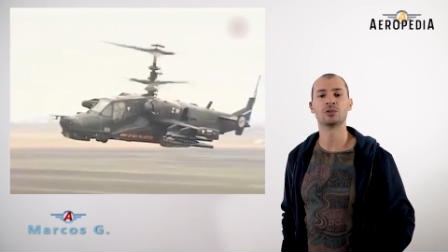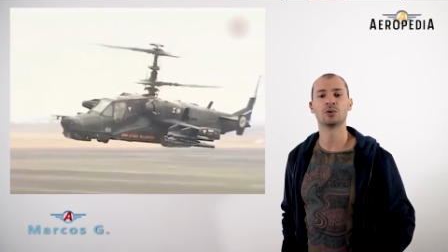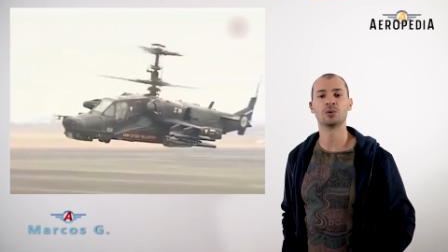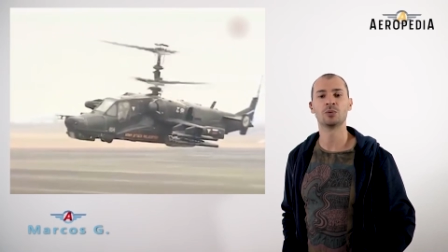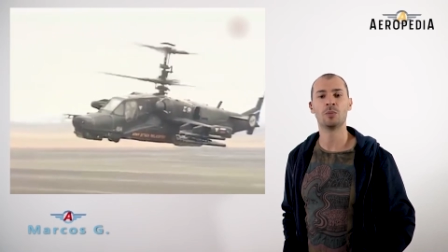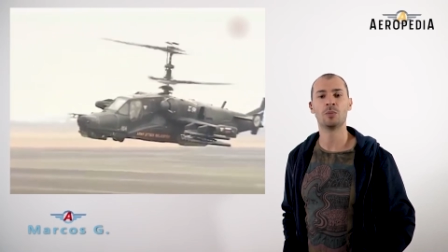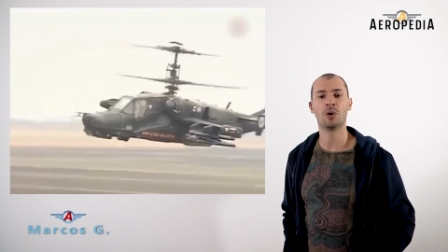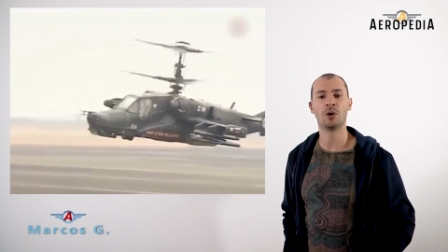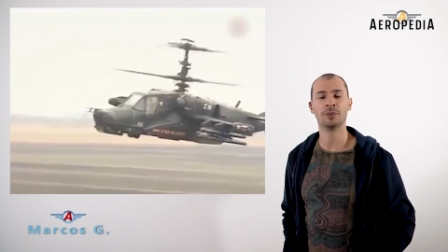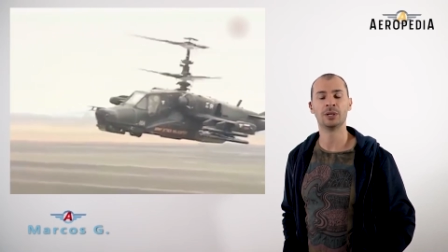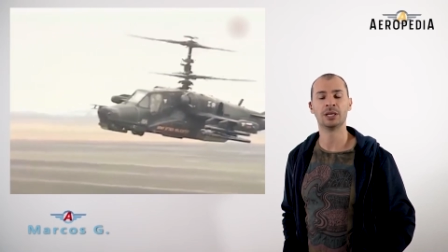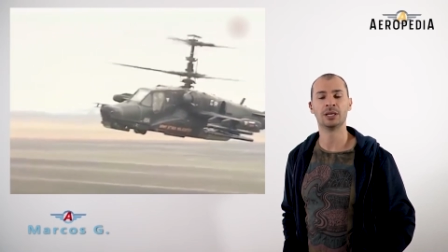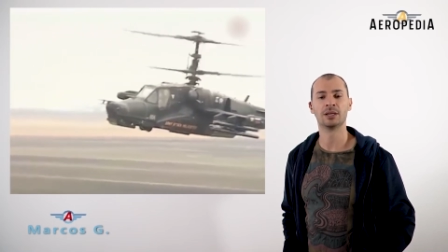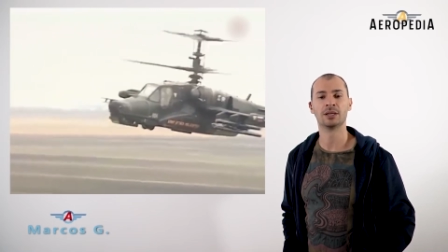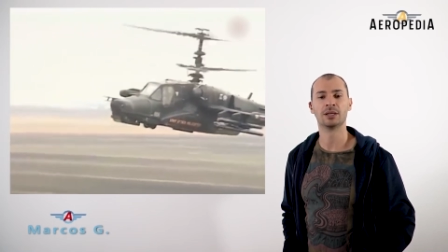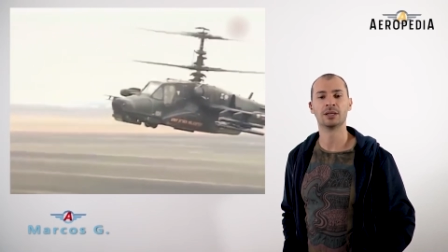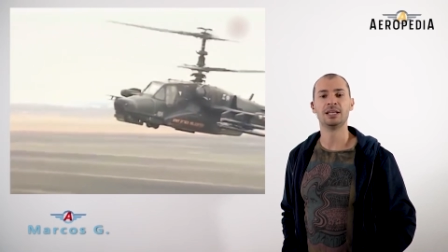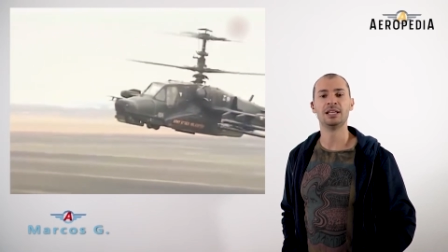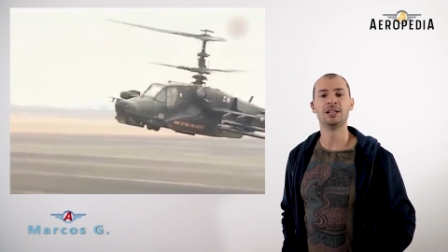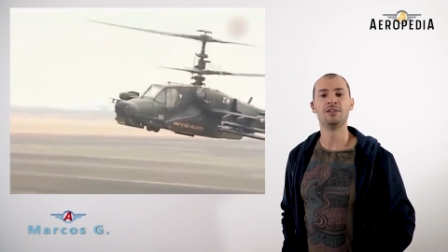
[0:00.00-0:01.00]
the
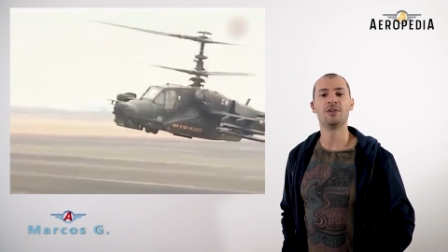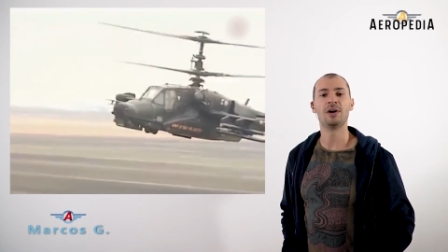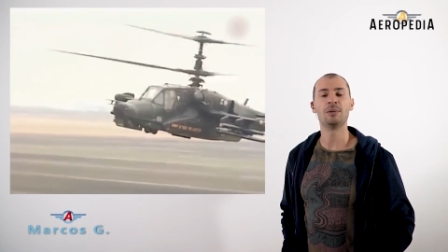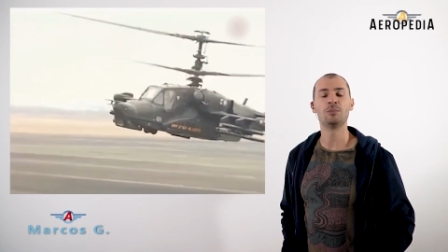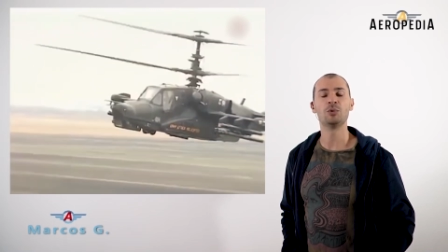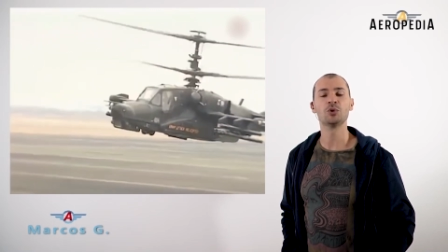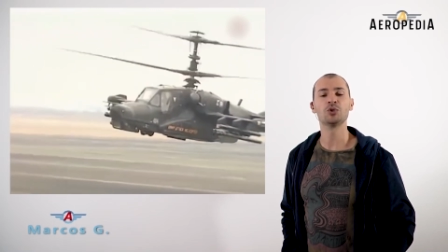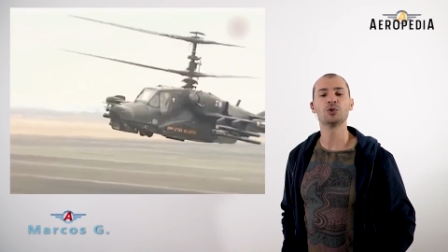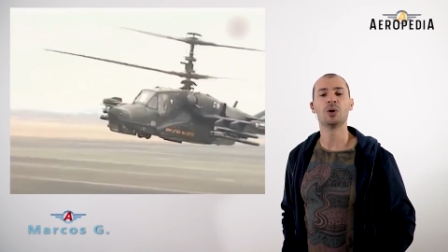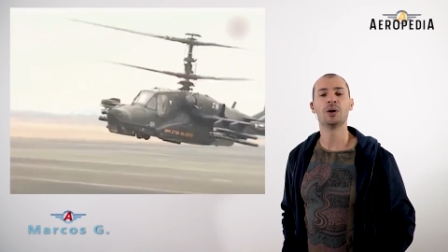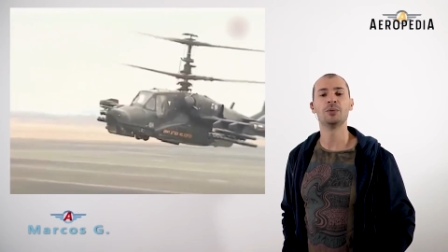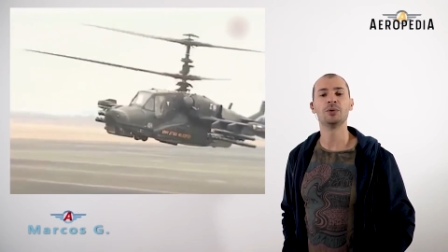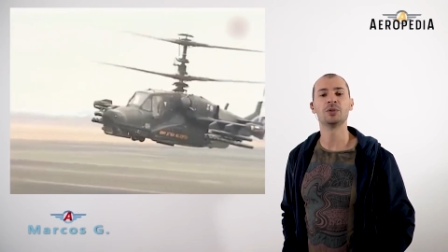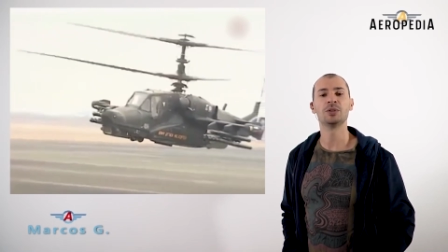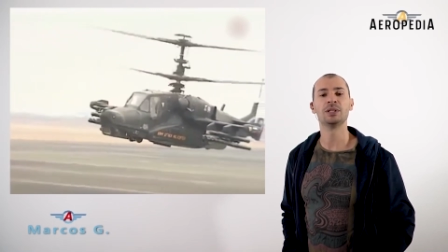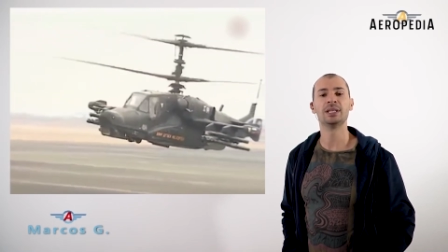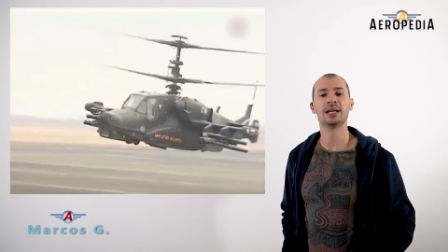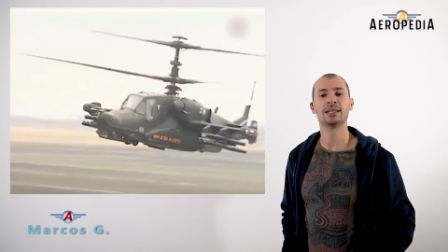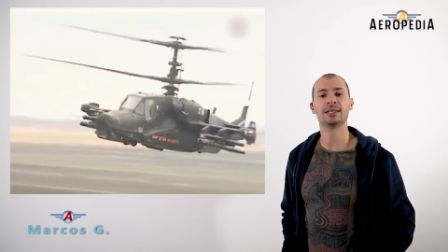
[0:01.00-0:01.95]
famous Soviet attack